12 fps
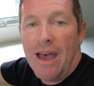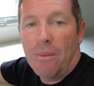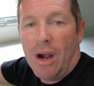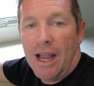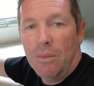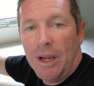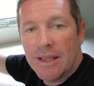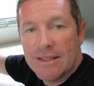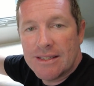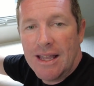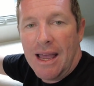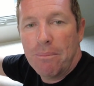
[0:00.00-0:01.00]
That way we can
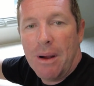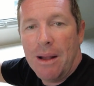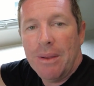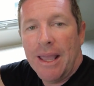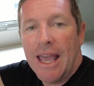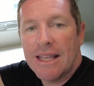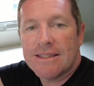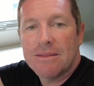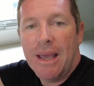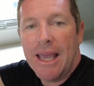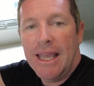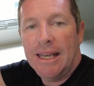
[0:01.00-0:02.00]
start pumping out
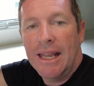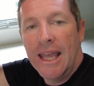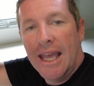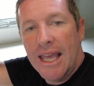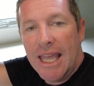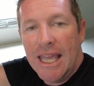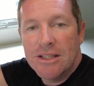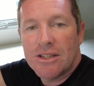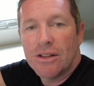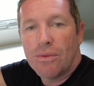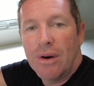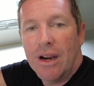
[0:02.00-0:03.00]
some heat
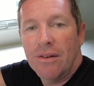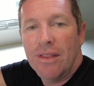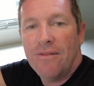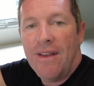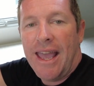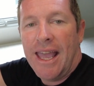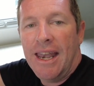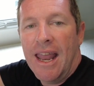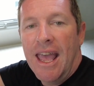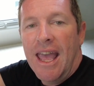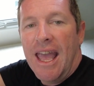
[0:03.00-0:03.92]
into the rear of the van,